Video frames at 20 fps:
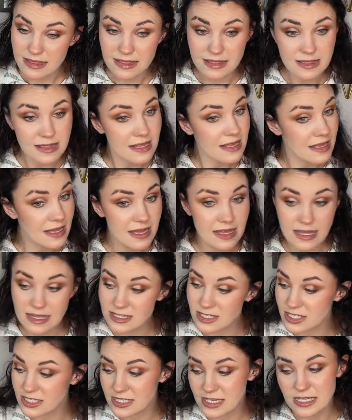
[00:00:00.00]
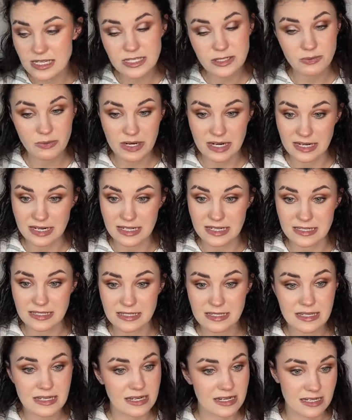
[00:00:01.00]
it just is what it
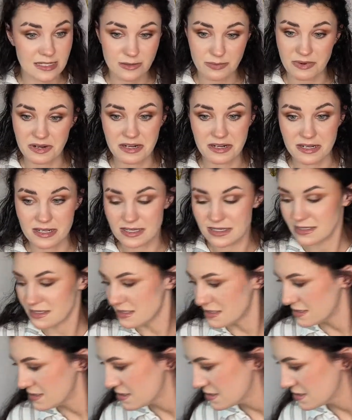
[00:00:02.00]
is. It is what it is.